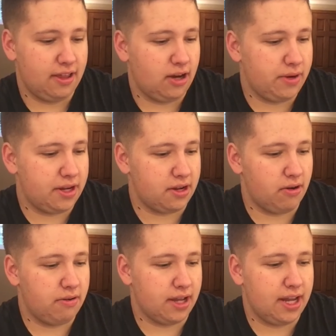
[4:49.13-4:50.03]
There we
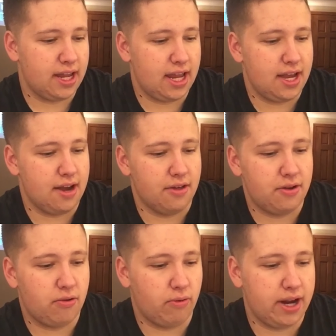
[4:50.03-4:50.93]
go, getting
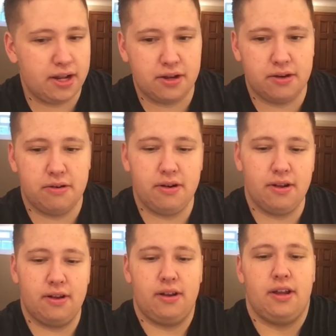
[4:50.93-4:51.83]
another white code
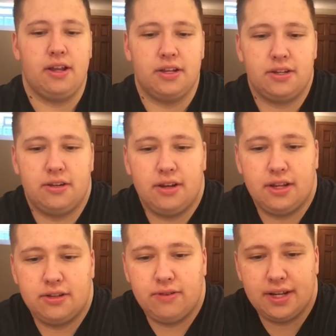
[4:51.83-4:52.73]

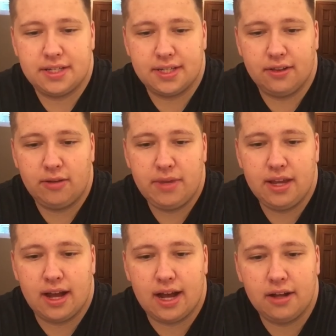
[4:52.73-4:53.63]
into a
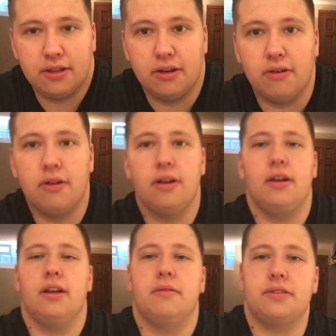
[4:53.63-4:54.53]
Celebi Hollow.
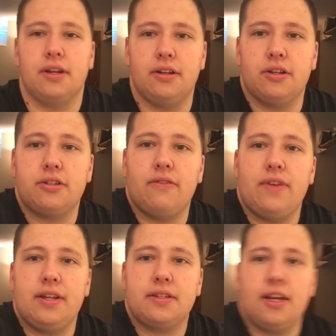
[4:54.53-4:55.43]
Just gonna adjust
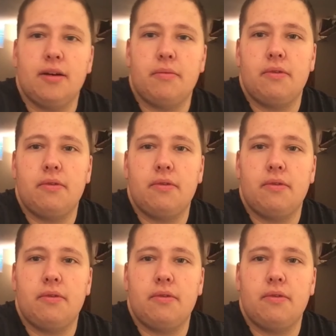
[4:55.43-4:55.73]
the face cam.